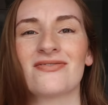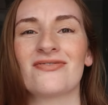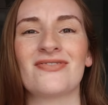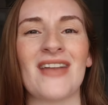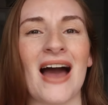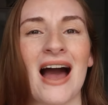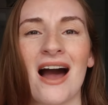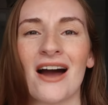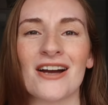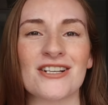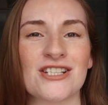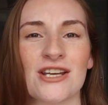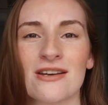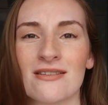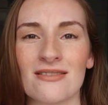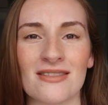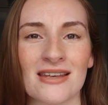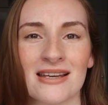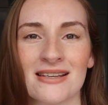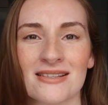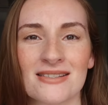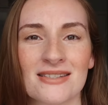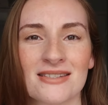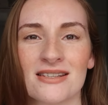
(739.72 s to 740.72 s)
That I don't
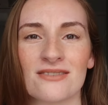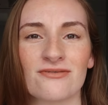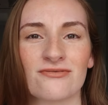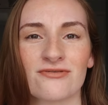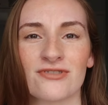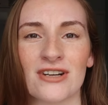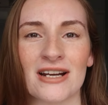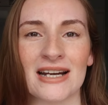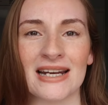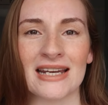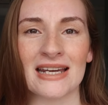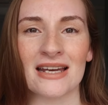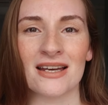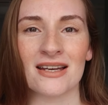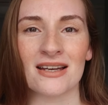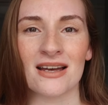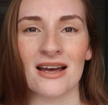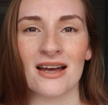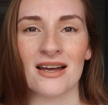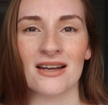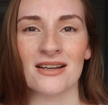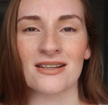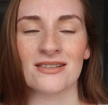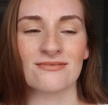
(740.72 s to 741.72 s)
think's really
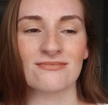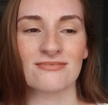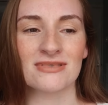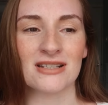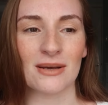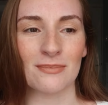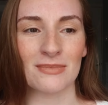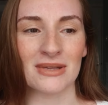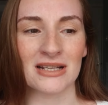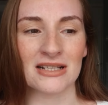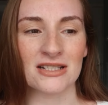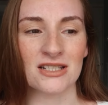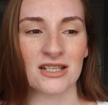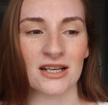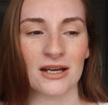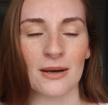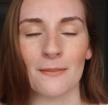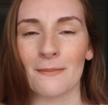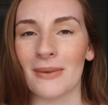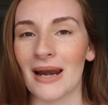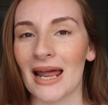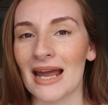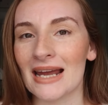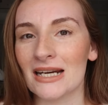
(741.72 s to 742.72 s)
something to
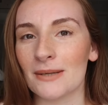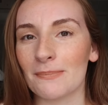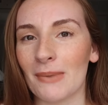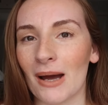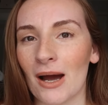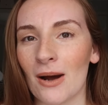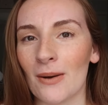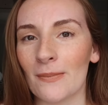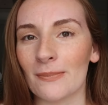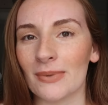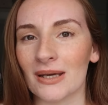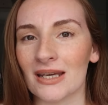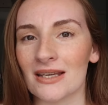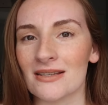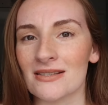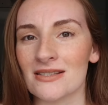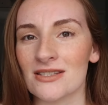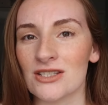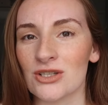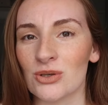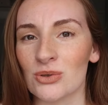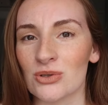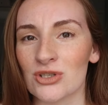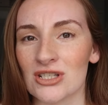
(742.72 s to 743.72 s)
complain about
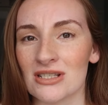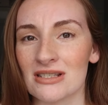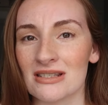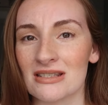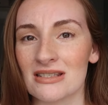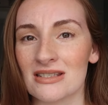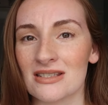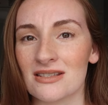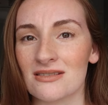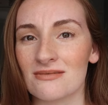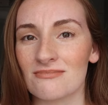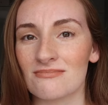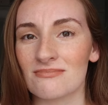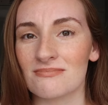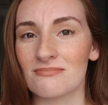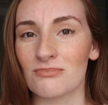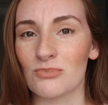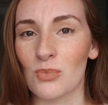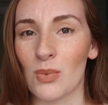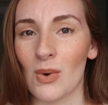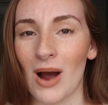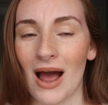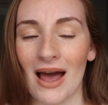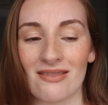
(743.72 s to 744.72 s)
because you're just,
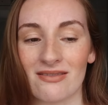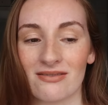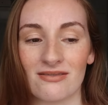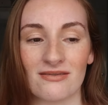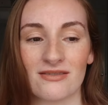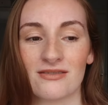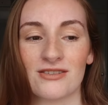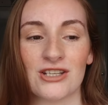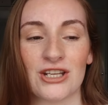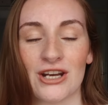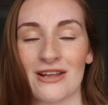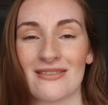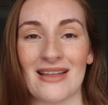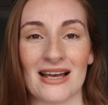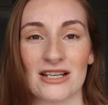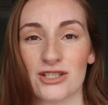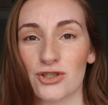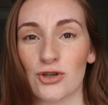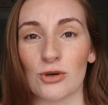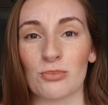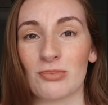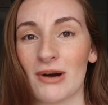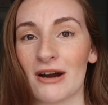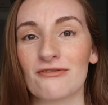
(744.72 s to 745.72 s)
you know,
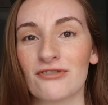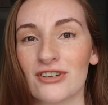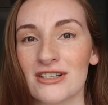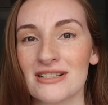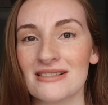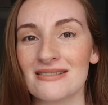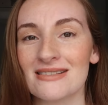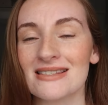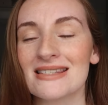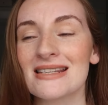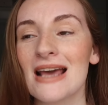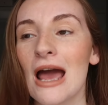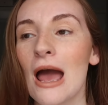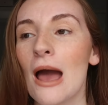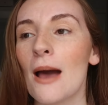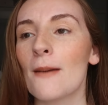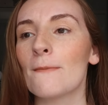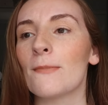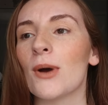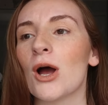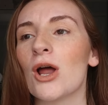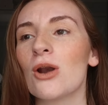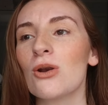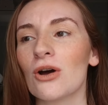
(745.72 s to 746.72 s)
that's your preference.
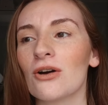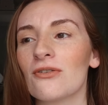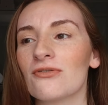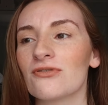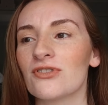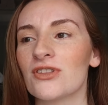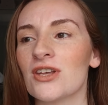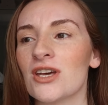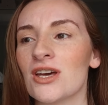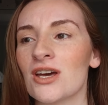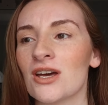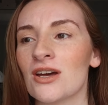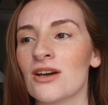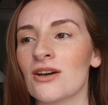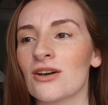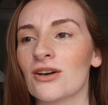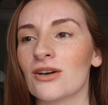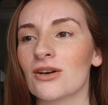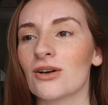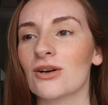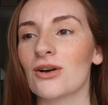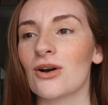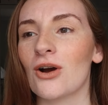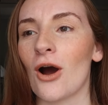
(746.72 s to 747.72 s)
But a lot of the
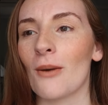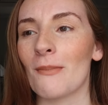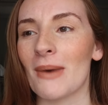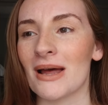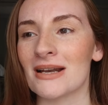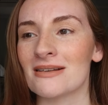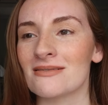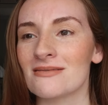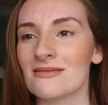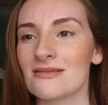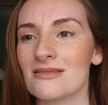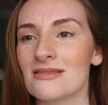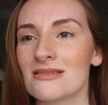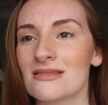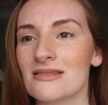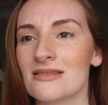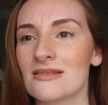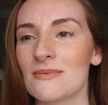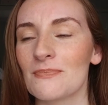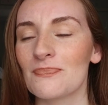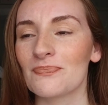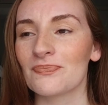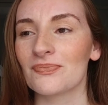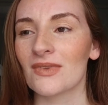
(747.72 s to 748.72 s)

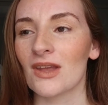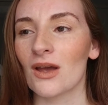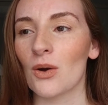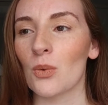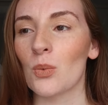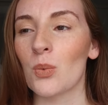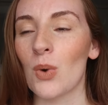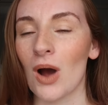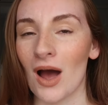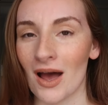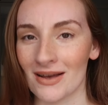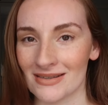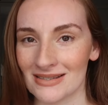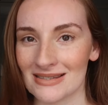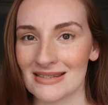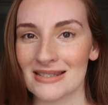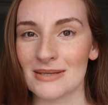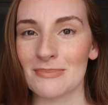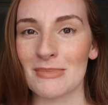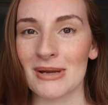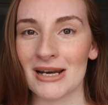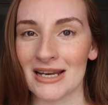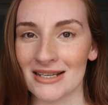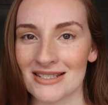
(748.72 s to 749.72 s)
comments were
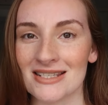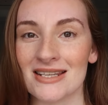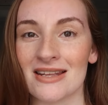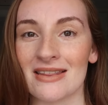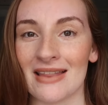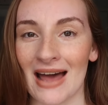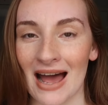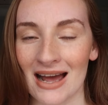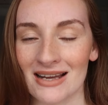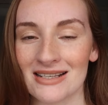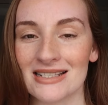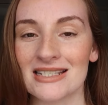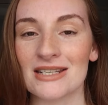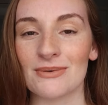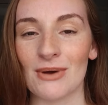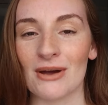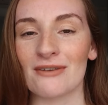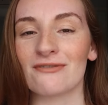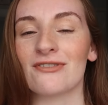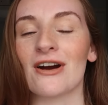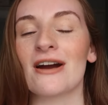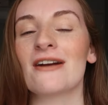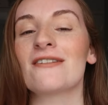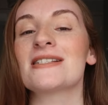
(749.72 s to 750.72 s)
similar to that, so they're
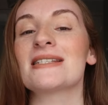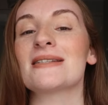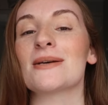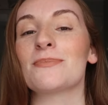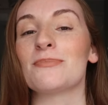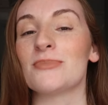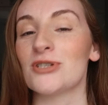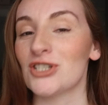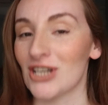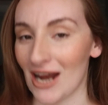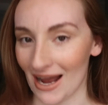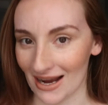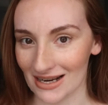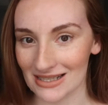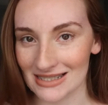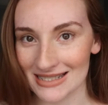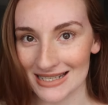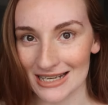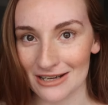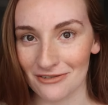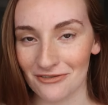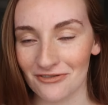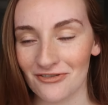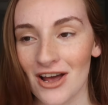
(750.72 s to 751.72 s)
very
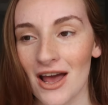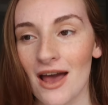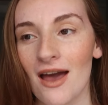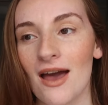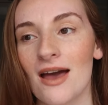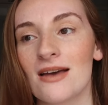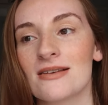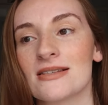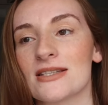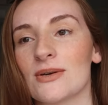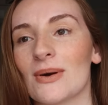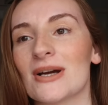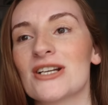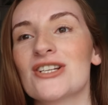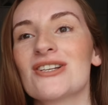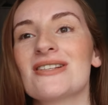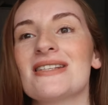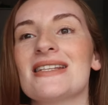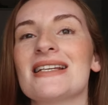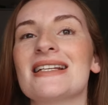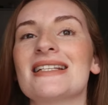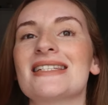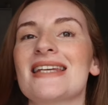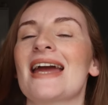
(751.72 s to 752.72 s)
subjective. So I just
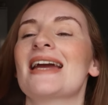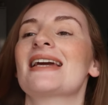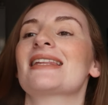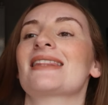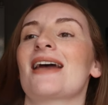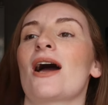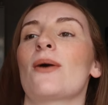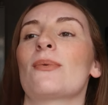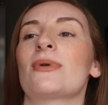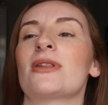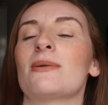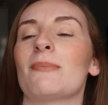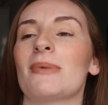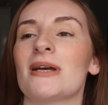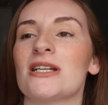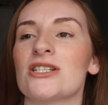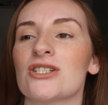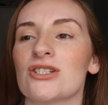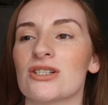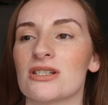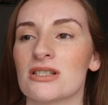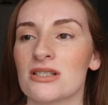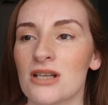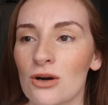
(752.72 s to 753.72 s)
think take that with a
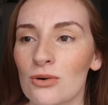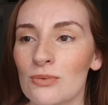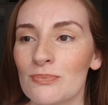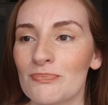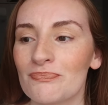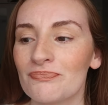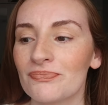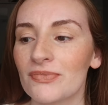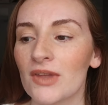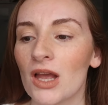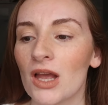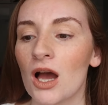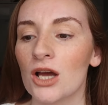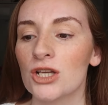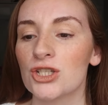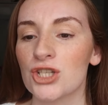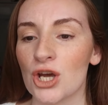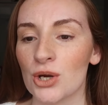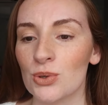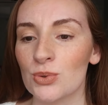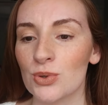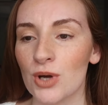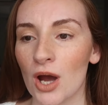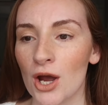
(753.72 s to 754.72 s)
pinch of salt.
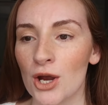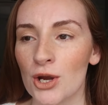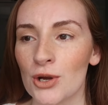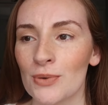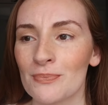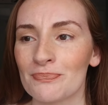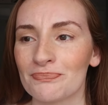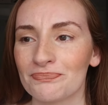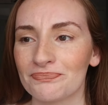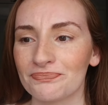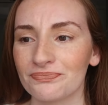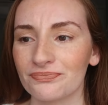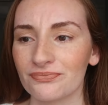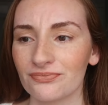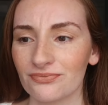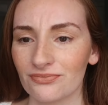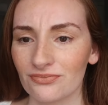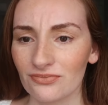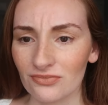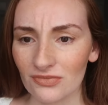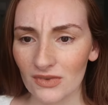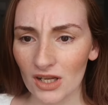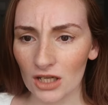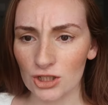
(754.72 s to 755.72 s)
Don't
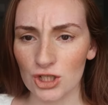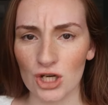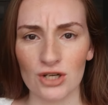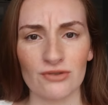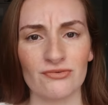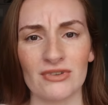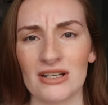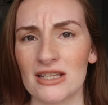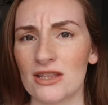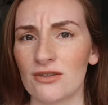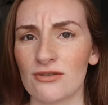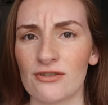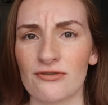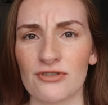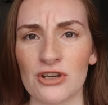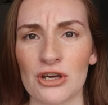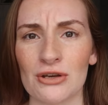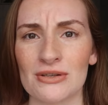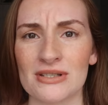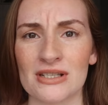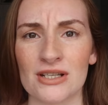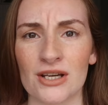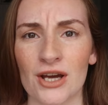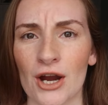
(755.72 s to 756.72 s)
read the
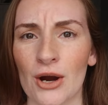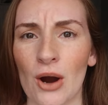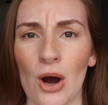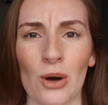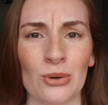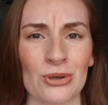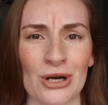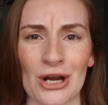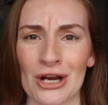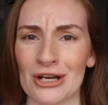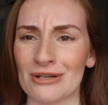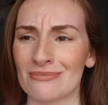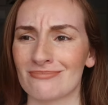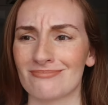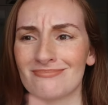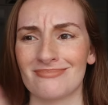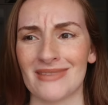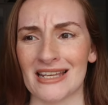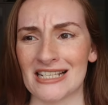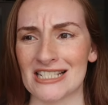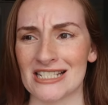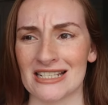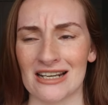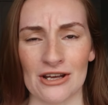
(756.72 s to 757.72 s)
reviews and go, oh no,
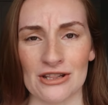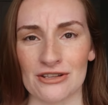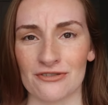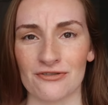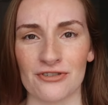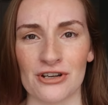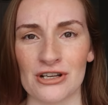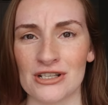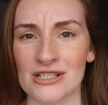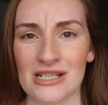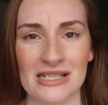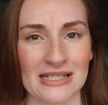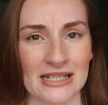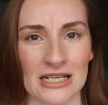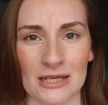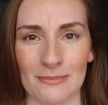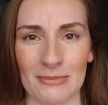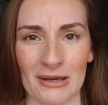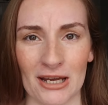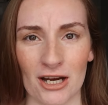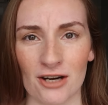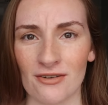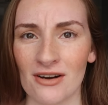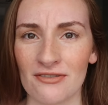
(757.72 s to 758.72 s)
they didn't like the food, so it's going to
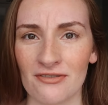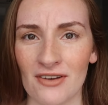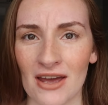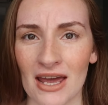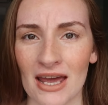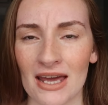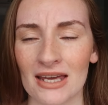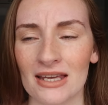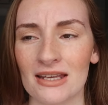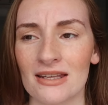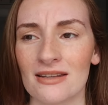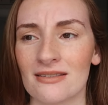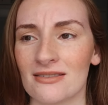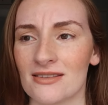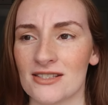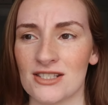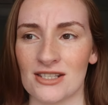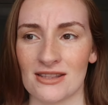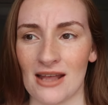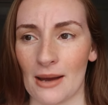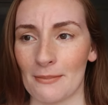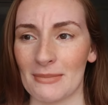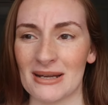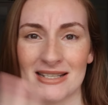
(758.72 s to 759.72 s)
be horrific.
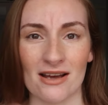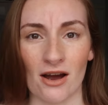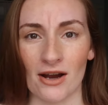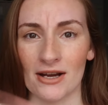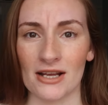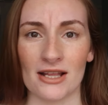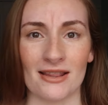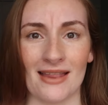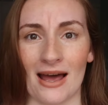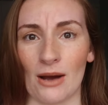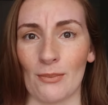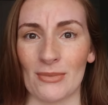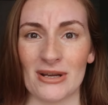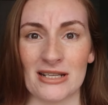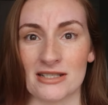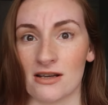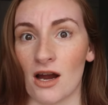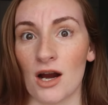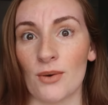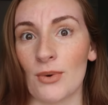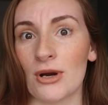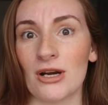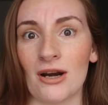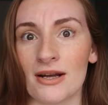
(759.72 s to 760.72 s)
That means I
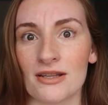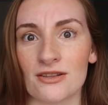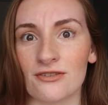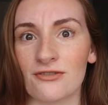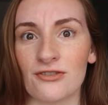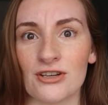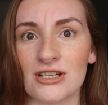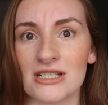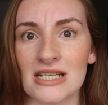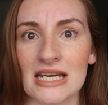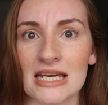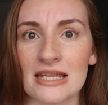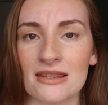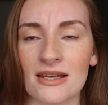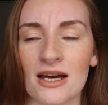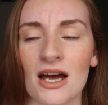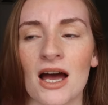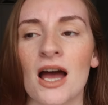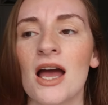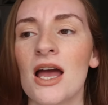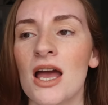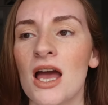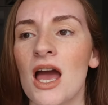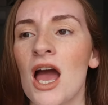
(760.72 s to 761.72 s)
won't like the food
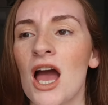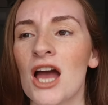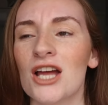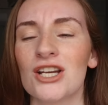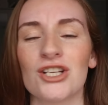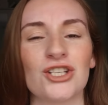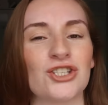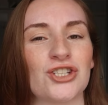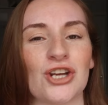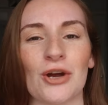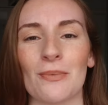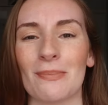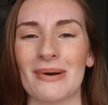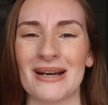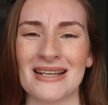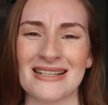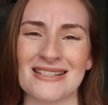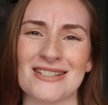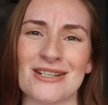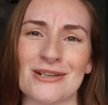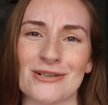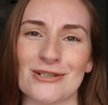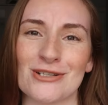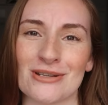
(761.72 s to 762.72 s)
either.
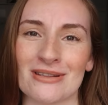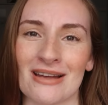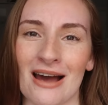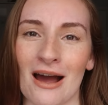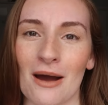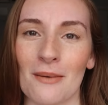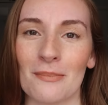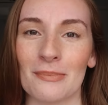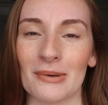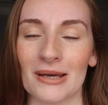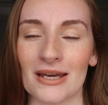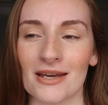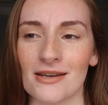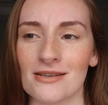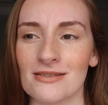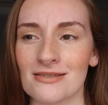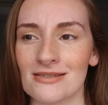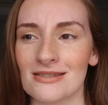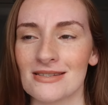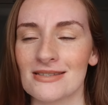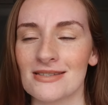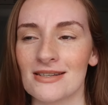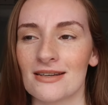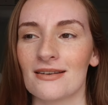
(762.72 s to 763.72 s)
Please don't do that
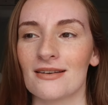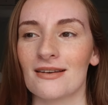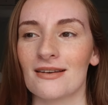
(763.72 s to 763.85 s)
because